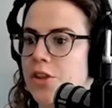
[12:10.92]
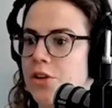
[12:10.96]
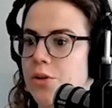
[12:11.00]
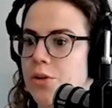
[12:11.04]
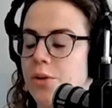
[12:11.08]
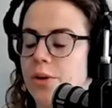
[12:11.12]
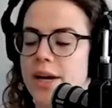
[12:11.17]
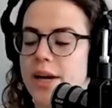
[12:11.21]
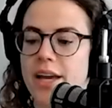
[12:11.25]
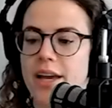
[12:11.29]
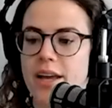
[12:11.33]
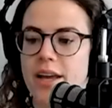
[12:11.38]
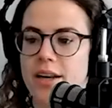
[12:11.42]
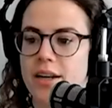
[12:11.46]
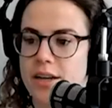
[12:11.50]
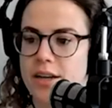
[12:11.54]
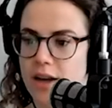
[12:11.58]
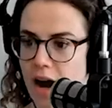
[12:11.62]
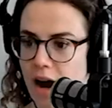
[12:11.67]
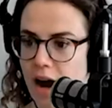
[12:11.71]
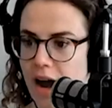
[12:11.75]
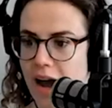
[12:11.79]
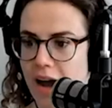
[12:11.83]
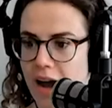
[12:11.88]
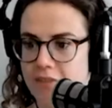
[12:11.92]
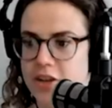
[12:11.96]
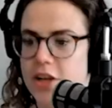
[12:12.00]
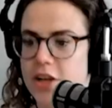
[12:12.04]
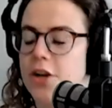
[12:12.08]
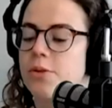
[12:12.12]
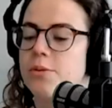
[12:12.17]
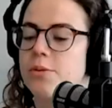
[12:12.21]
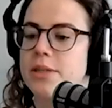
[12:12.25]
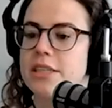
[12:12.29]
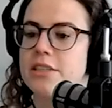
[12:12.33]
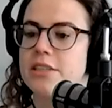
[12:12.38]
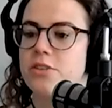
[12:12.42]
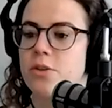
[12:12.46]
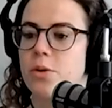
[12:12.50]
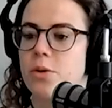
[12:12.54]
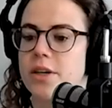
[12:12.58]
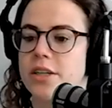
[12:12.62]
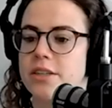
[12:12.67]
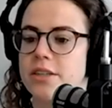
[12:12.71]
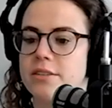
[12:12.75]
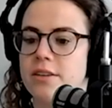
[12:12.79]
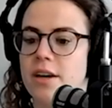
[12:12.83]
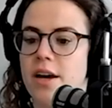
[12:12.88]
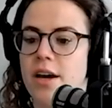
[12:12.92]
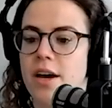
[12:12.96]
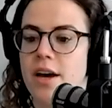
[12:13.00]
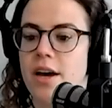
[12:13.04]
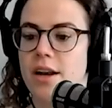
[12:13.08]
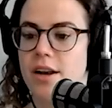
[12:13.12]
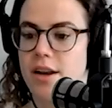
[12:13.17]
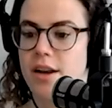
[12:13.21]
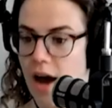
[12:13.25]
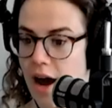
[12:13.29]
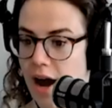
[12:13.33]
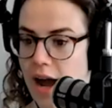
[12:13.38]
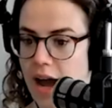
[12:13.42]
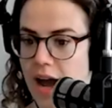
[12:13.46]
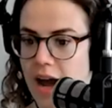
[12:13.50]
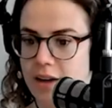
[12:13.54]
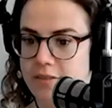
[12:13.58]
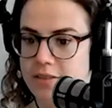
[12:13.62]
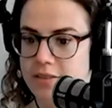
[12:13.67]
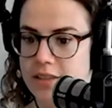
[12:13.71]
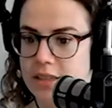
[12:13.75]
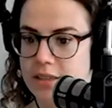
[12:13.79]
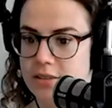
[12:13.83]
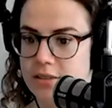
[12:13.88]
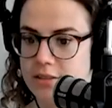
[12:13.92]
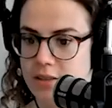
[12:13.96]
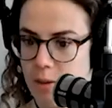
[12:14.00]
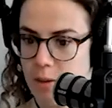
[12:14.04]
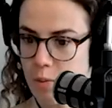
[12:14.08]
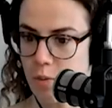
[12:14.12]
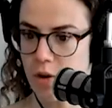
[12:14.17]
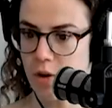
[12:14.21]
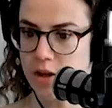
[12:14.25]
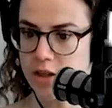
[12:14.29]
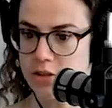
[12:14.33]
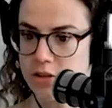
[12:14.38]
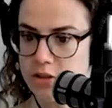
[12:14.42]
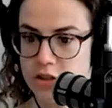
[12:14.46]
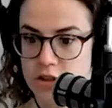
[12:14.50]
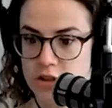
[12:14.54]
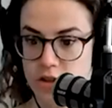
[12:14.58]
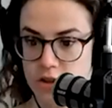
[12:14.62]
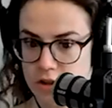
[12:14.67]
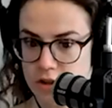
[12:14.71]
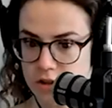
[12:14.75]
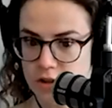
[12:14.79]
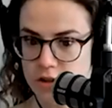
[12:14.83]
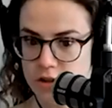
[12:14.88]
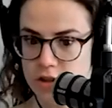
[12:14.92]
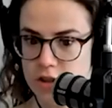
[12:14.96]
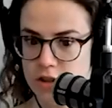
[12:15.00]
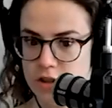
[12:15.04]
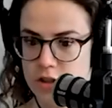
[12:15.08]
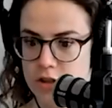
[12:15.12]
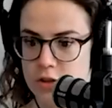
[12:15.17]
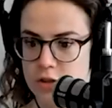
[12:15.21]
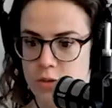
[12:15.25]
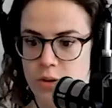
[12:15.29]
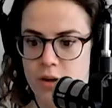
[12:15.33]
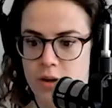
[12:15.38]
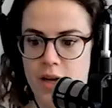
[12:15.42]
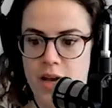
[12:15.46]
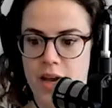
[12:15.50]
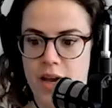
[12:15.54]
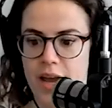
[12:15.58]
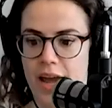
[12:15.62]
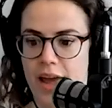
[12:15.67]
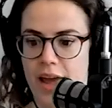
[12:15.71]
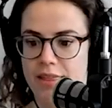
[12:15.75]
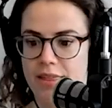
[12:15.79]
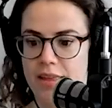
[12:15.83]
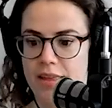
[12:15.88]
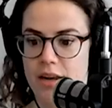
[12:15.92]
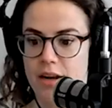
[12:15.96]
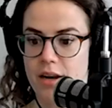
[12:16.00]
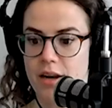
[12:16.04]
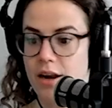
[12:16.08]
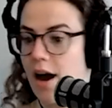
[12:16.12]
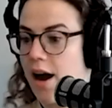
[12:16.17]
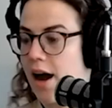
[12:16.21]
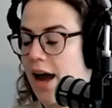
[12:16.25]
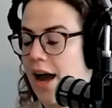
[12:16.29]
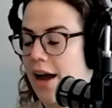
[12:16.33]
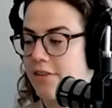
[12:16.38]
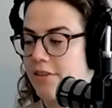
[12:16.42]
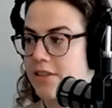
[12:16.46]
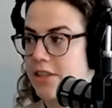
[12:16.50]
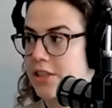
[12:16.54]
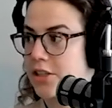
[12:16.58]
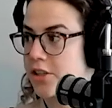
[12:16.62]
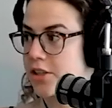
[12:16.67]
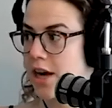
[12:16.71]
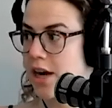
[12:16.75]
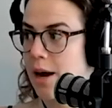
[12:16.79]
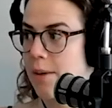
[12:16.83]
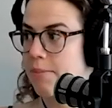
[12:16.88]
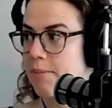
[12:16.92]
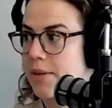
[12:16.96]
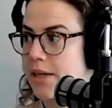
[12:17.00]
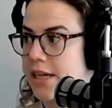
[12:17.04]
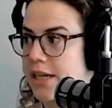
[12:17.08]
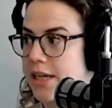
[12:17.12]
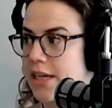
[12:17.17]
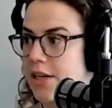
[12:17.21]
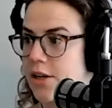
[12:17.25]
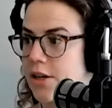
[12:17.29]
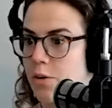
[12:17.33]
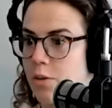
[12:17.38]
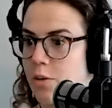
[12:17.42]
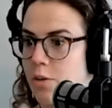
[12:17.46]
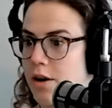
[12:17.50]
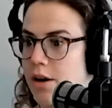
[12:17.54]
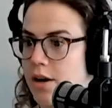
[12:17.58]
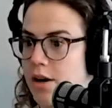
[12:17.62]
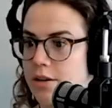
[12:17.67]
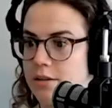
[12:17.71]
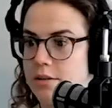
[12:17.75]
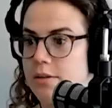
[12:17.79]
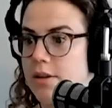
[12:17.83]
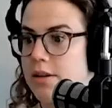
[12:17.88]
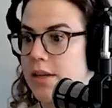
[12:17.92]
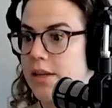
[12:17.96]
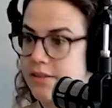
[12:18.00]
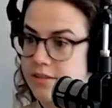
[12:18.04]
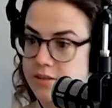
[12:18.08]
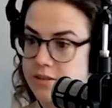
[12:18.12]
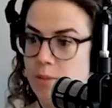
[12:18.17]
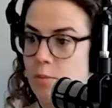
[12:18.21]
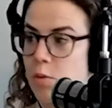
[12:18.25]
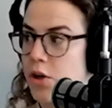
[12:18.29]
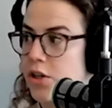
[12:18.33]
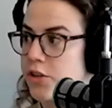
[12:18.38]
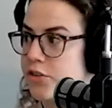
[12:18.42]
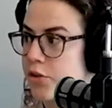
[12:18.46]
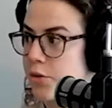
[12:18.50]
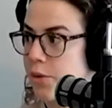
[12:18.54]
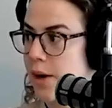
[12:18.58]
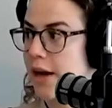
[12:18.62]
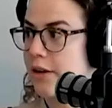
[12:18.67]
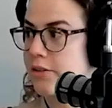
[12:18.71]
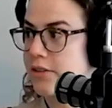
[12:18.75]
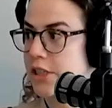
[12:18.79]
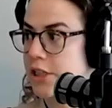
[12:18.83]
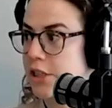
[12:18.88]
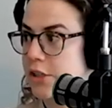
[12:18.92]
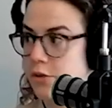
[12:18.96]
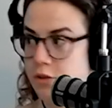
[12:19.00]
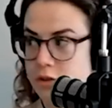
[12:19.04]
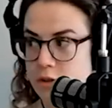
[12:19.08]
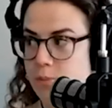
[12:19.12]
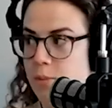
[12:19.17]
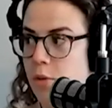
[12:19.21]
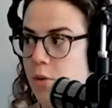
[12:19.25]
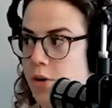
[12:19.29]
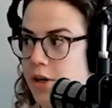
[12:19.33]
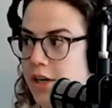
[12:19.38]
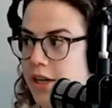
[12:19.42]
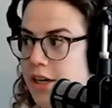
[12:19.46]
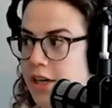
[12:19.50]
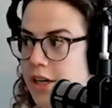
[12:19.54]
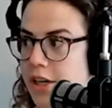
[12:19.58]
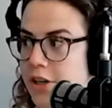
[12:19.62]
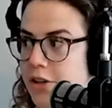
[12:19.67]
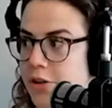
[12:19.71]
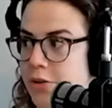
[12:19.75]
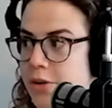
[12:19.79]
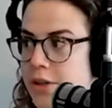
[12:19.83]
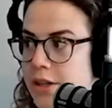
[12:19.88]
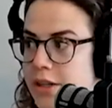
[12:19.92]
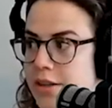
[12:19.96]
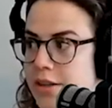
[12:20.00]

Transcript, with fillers: through it, not having a resource, not having someone to turn to, and then not having your company or uh, someone surrounding you supporting you.